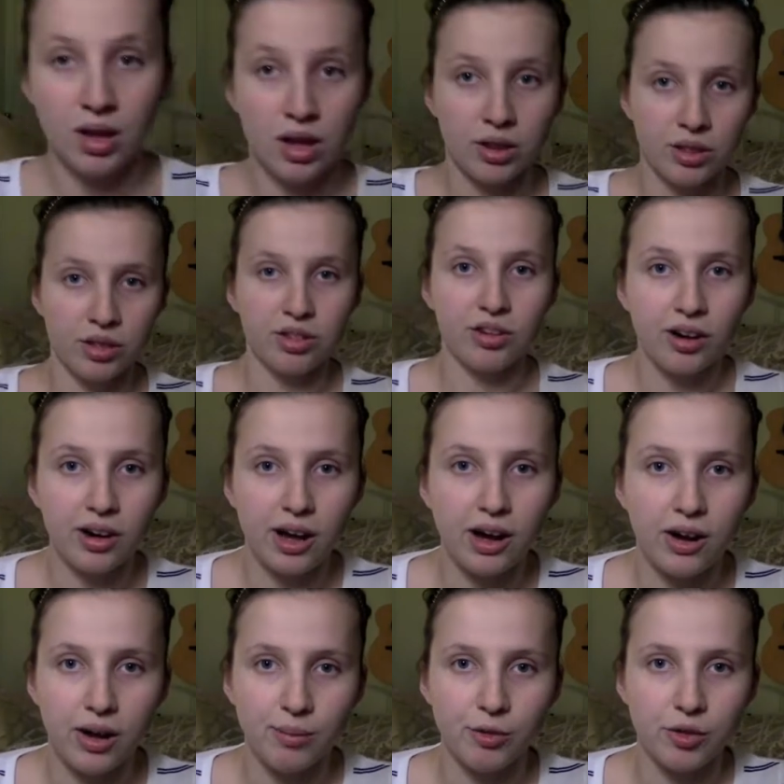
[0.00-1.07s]
To start out,
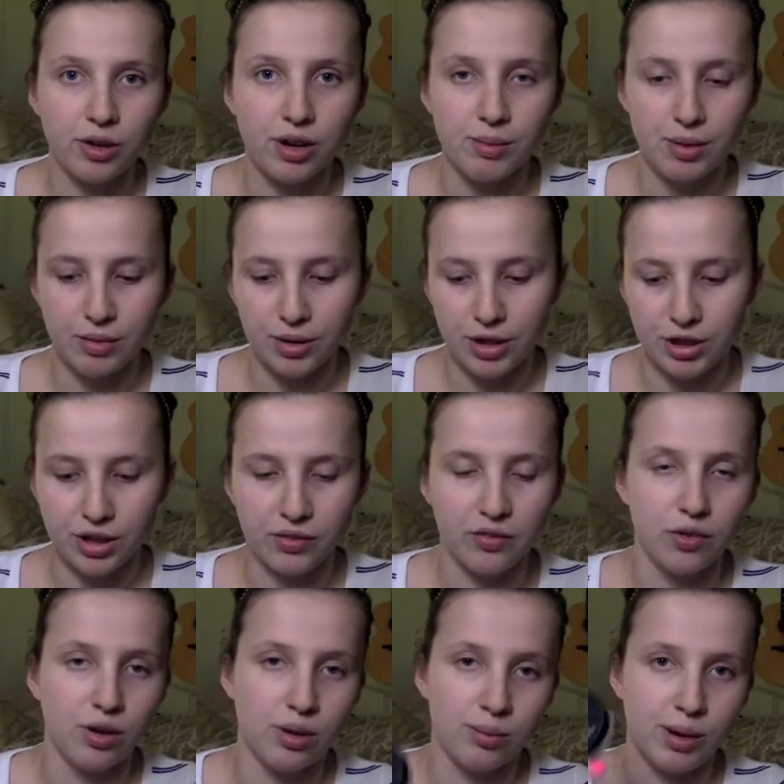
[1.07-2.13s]
I'm going to be reaching
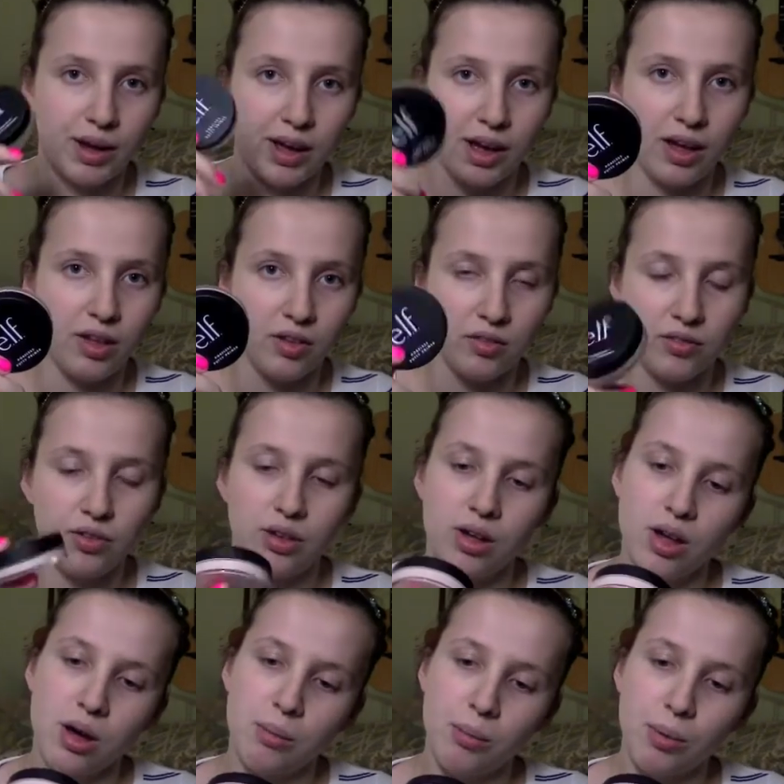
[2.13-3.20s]
for my e.l.f.
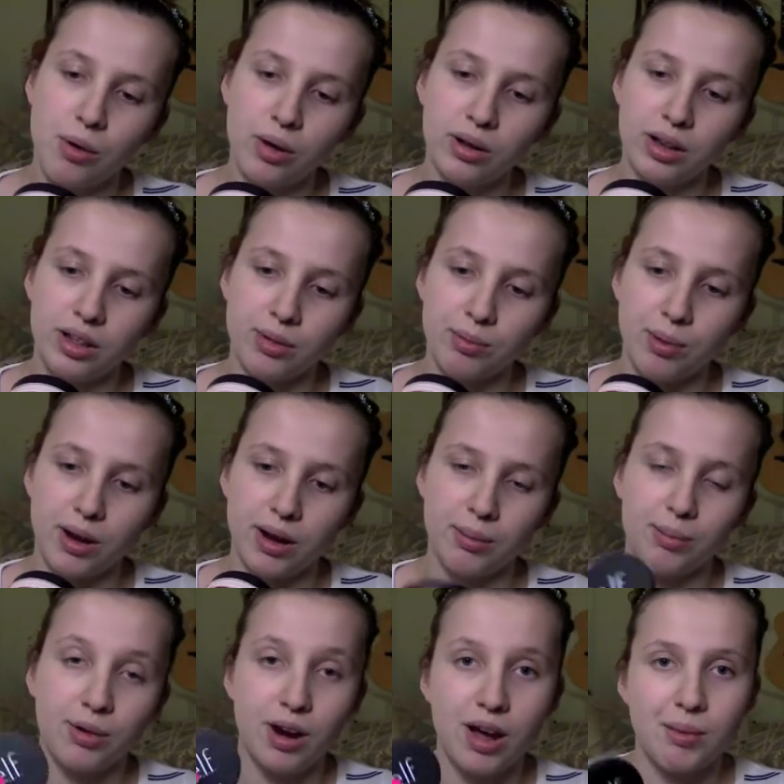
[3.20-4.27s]
Poreless Putty
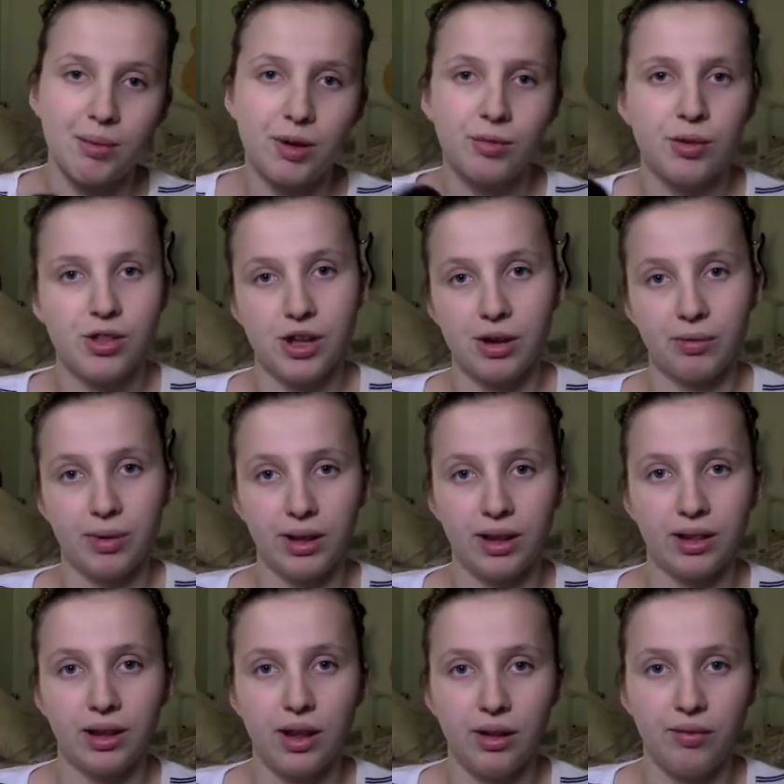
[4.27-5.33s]
Primer, which I really
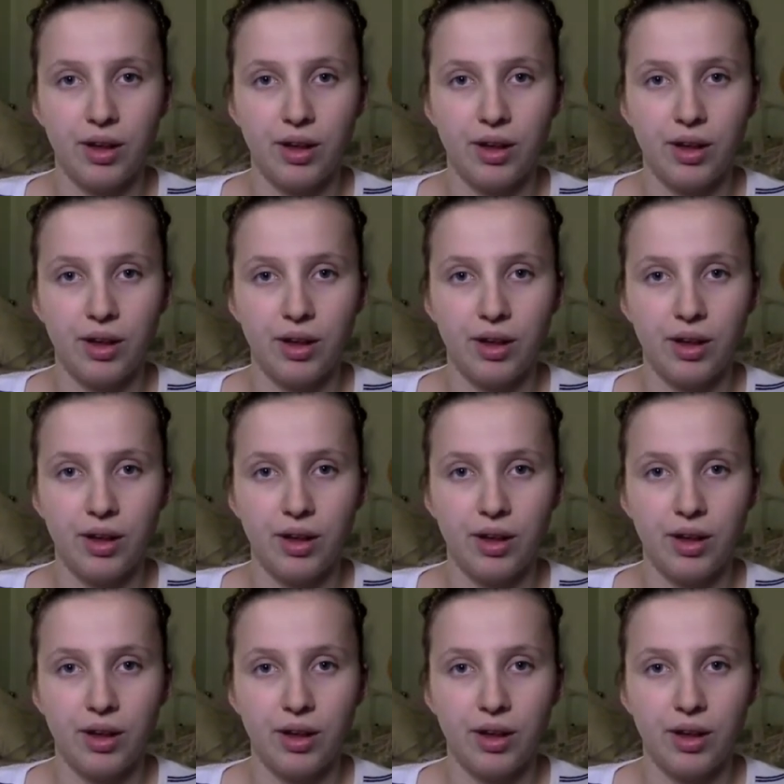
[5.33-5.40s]
love,